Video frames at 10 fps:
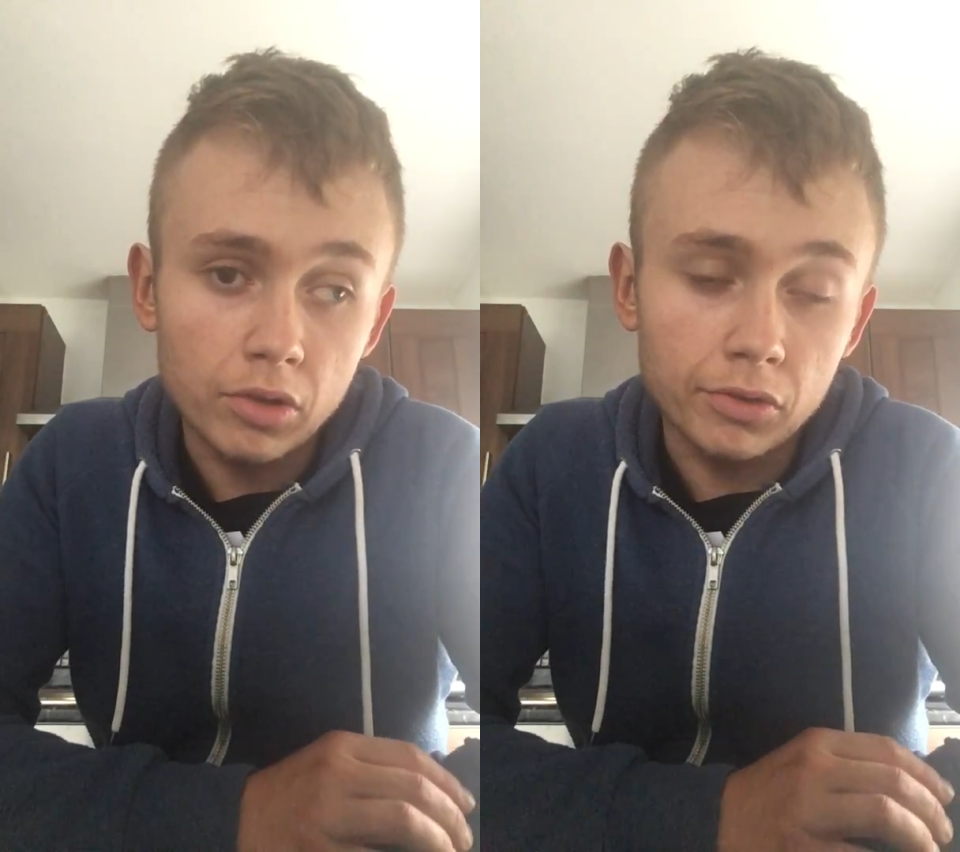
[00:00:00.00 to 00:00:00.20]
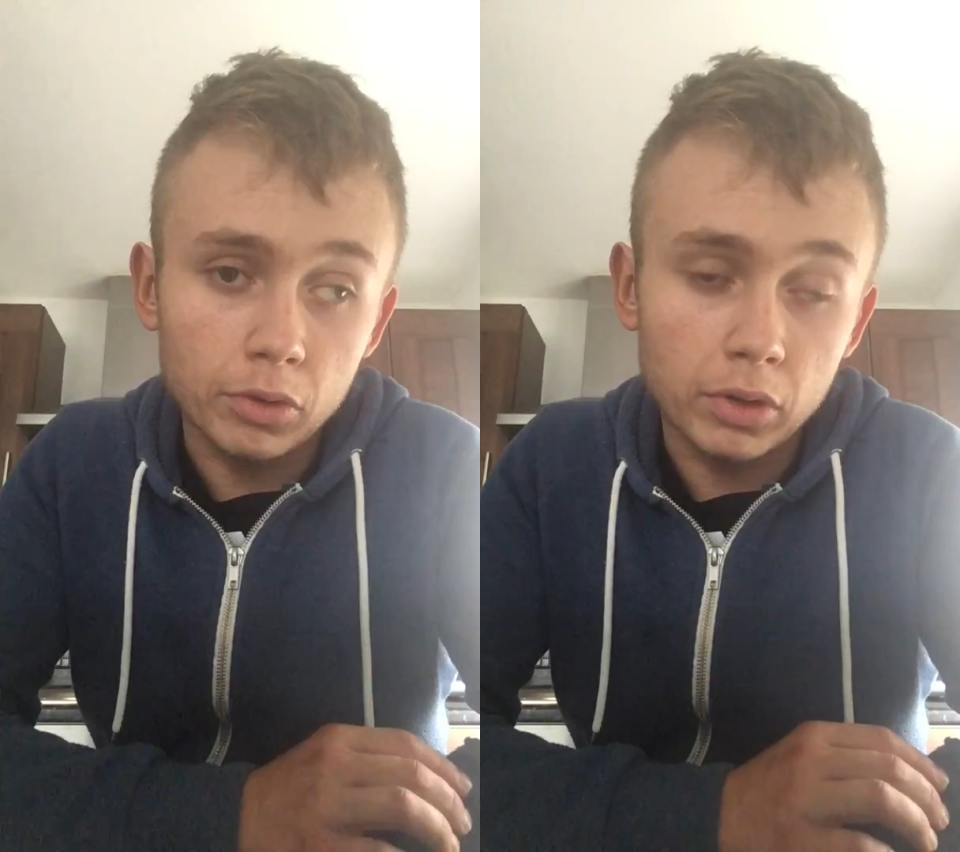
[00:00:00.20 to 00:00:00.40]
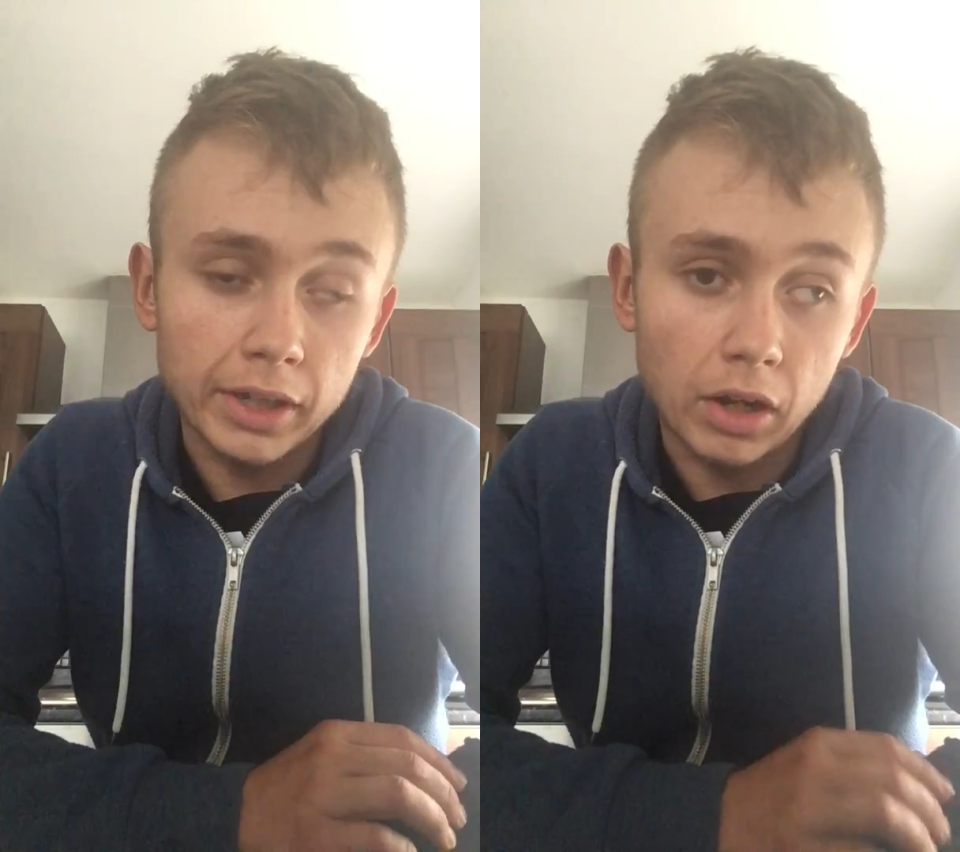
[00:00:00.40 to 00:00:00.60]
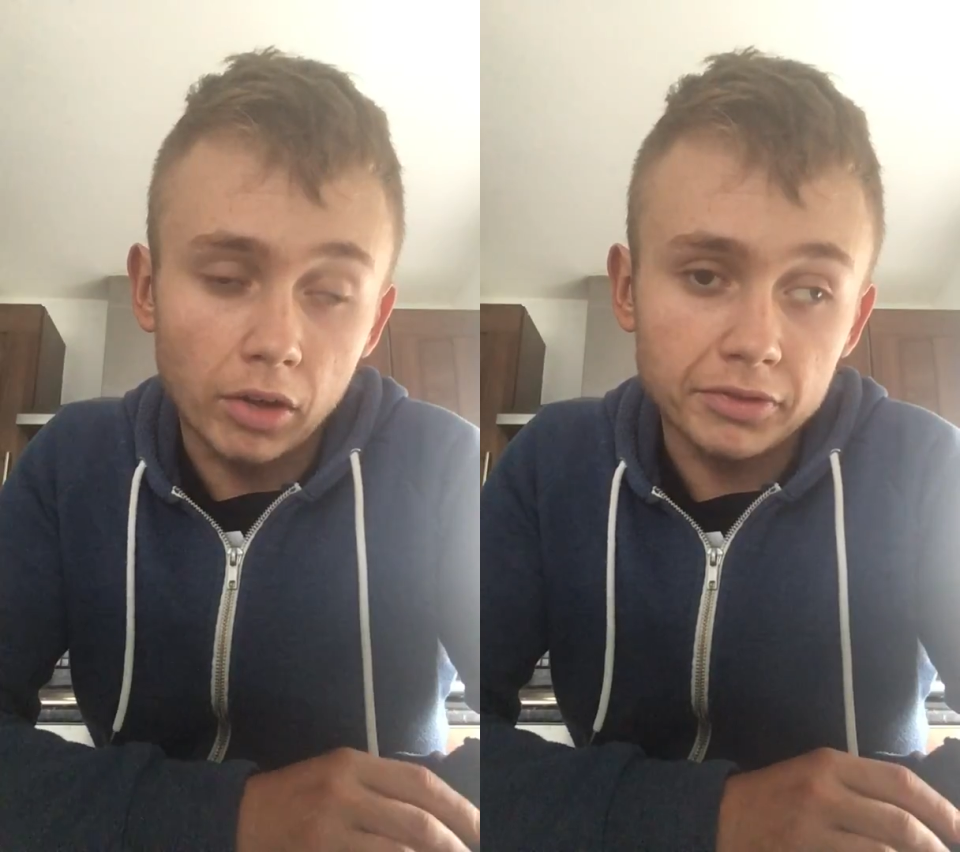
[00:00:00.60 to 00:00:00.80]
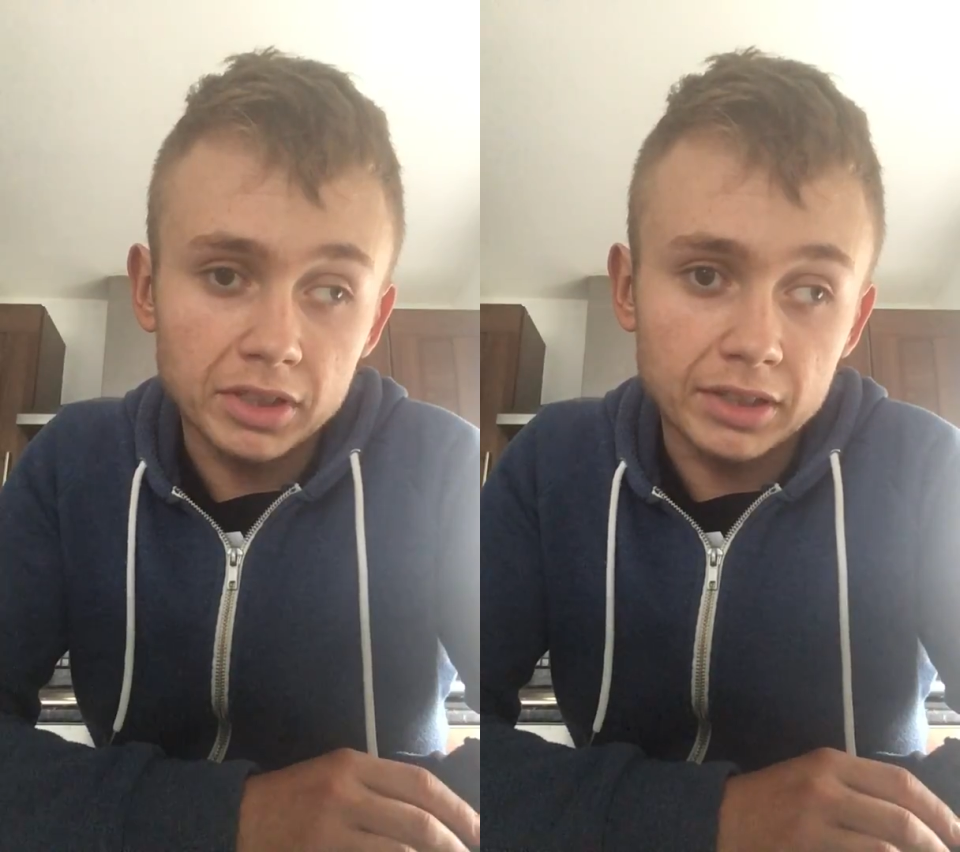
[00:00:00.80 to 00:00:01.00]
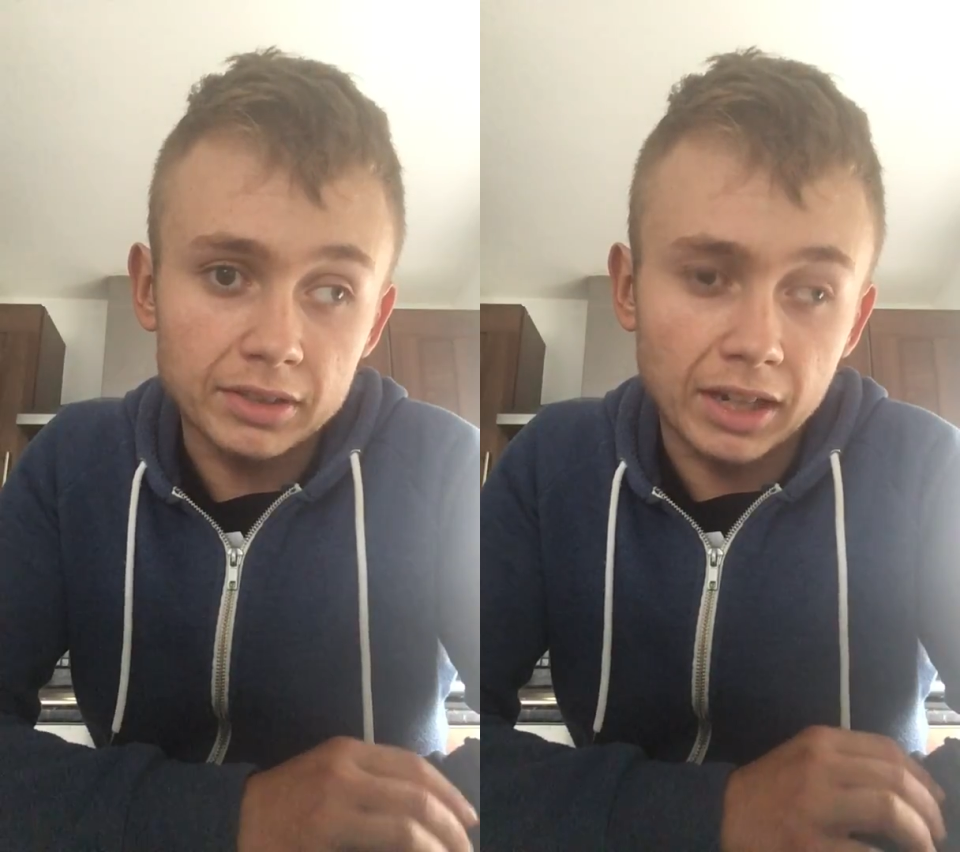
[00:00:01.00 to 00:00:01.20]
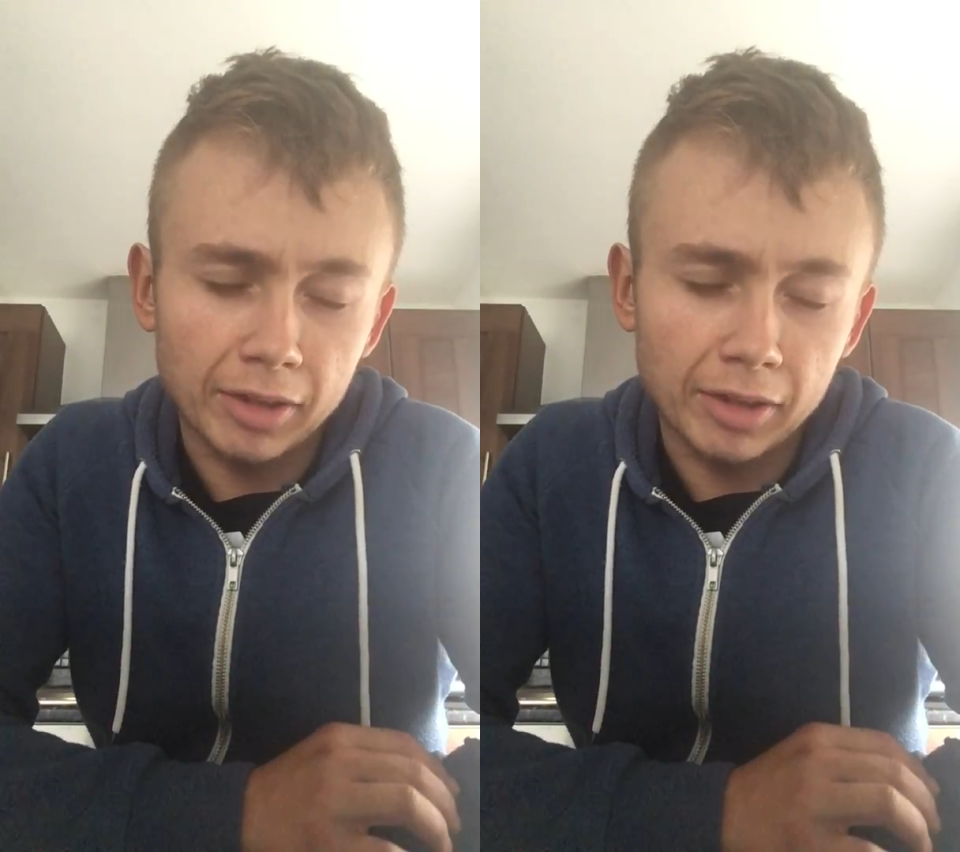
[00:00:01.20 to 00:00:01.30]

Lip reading: So in off season,